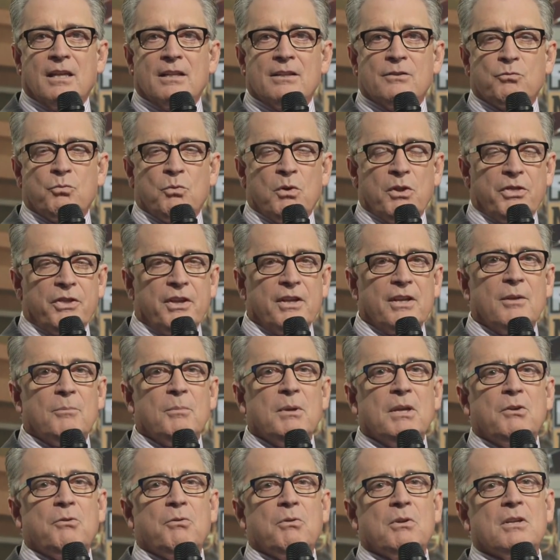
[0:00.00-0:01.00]
It's one thing to
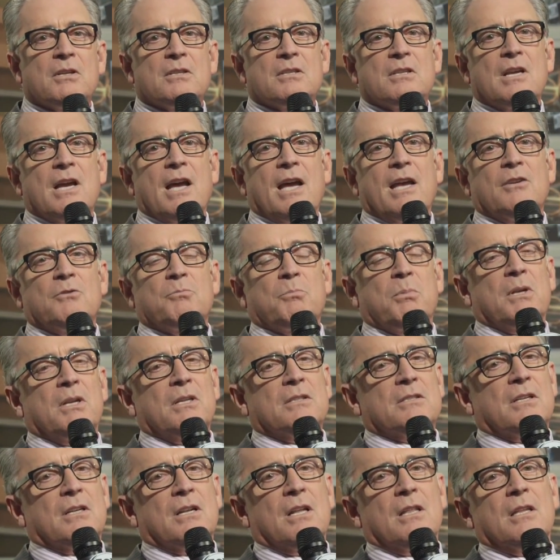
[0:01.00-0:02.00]
be criticized, but
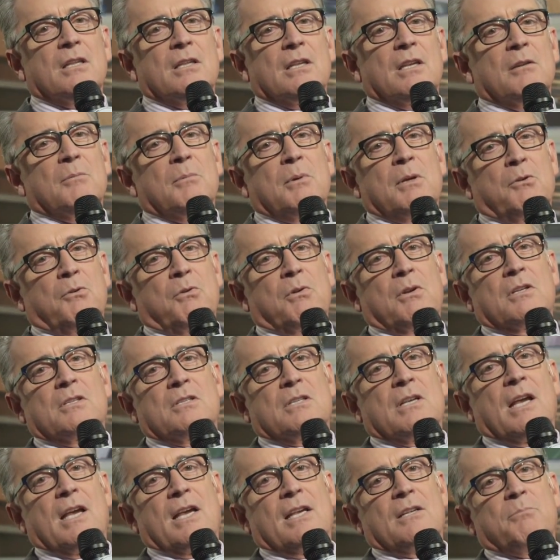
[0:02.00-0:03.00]
it's another thing to be
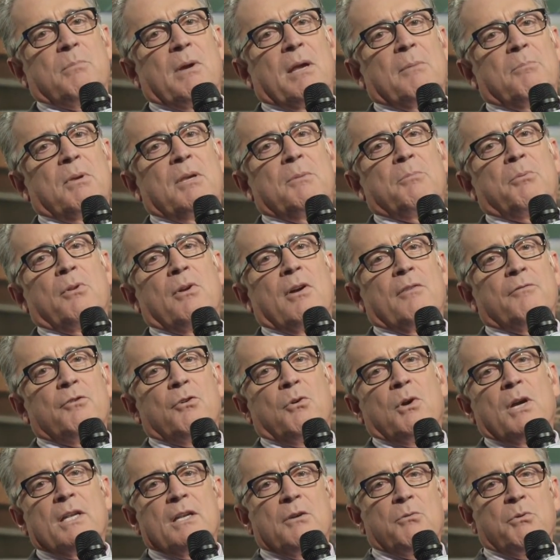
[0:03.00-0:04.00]
criticized by people who have
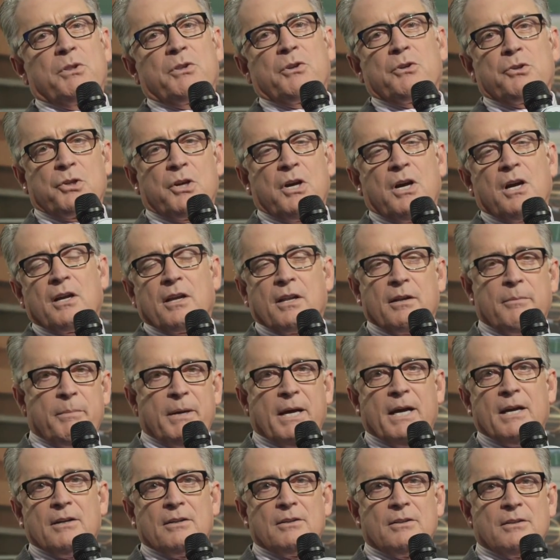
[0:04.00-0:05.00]
no idea what they're talking
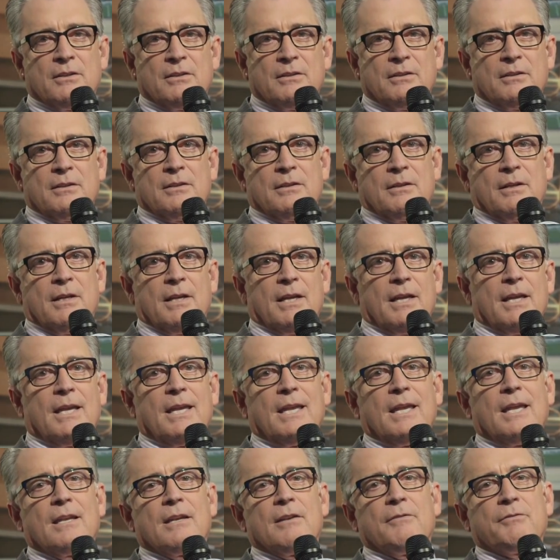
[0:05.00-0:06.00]
about.
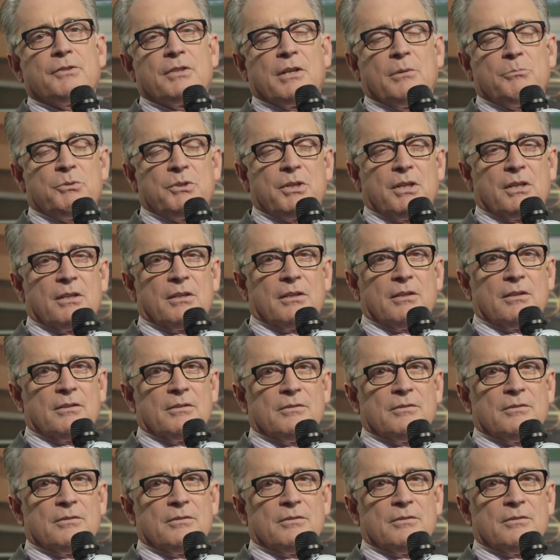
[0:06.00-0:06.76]
End of subject.